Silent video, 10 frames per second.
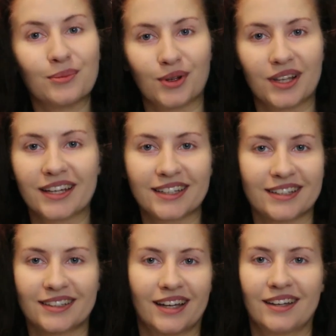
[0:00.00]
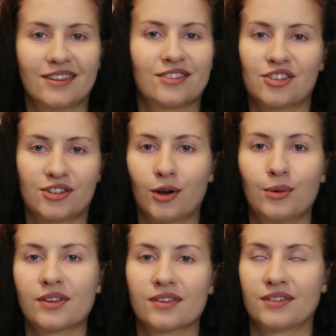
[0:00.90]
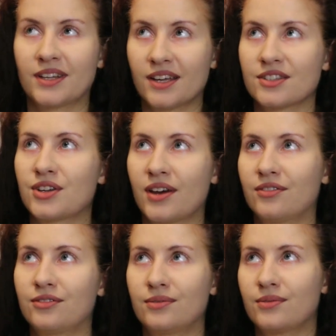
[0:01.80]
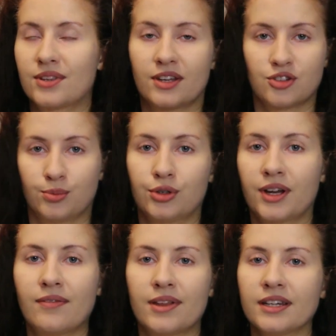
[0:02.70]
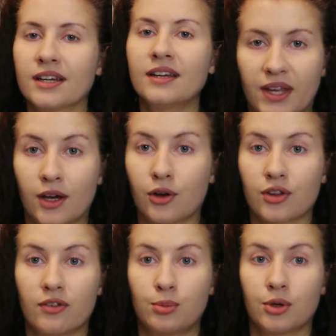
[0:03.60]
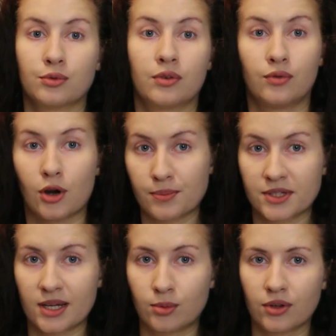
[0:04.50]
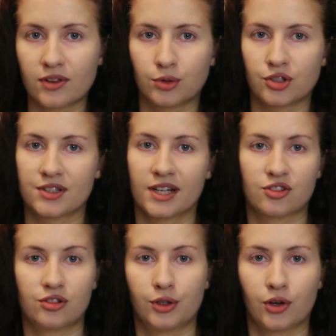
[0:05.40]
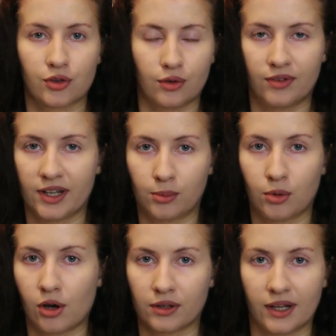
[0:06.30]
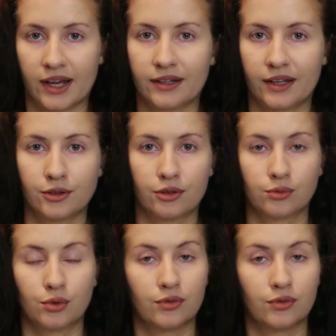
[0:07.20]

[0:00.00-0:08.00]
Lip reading: But like, it's just always nice to have such a book, I think. And I also have a book with verb tables, which is actually also available online, like on